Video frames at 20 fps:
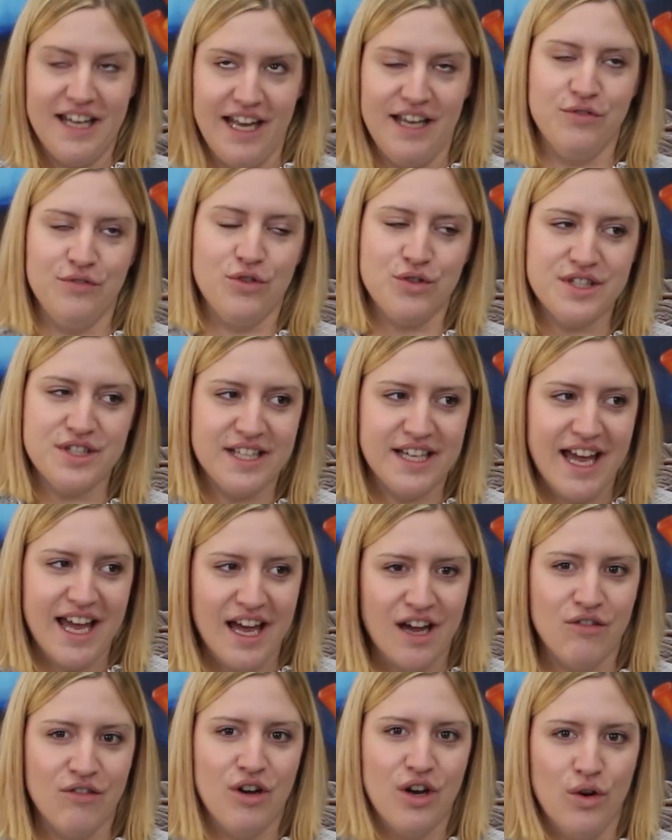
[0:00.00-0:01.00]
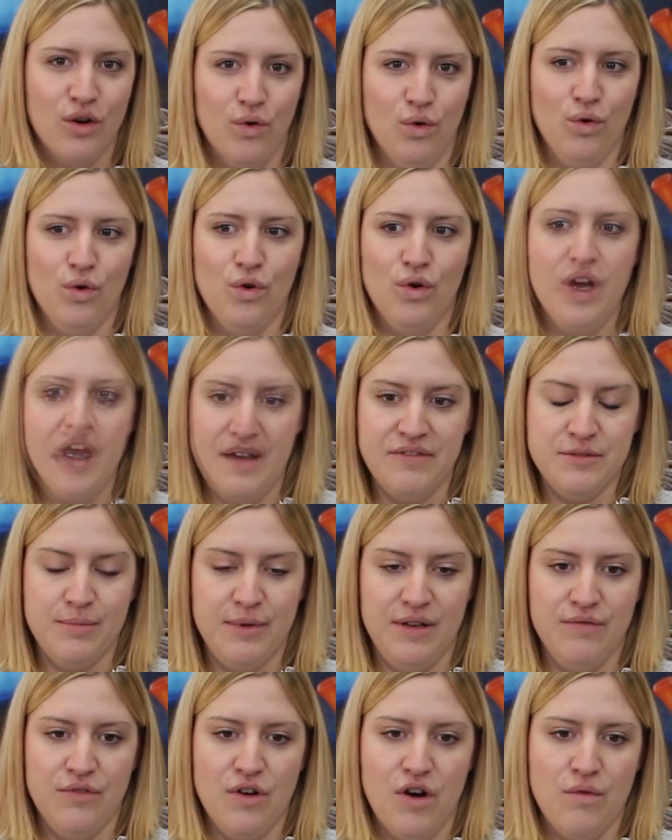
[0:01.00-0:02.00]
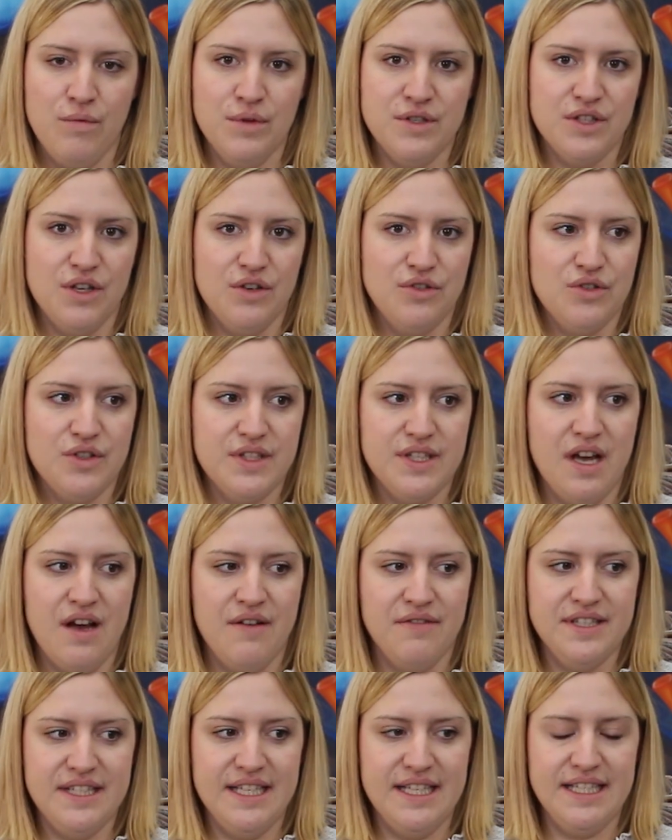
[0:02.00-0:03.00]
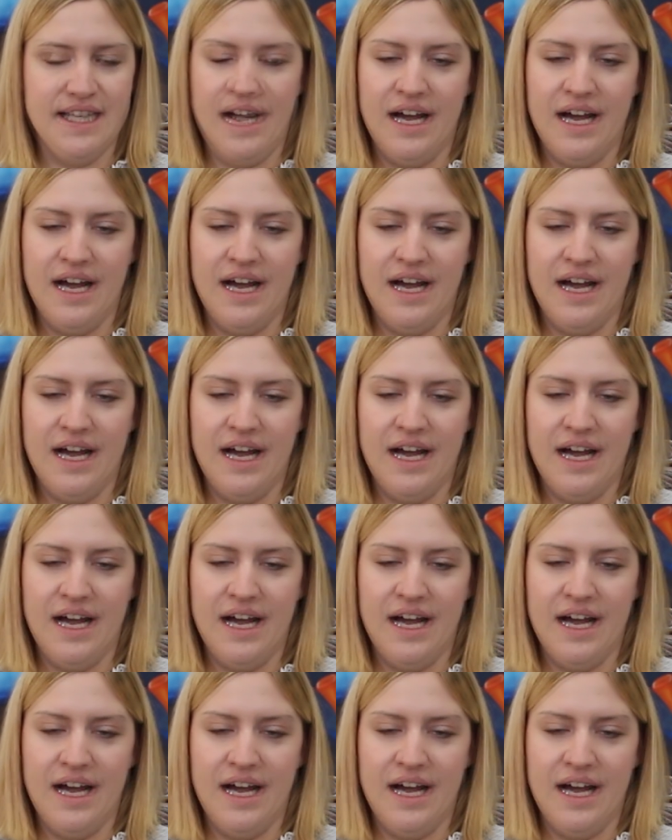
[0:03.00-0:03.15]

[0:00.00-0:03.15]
a foster carer or have to be involved with social services.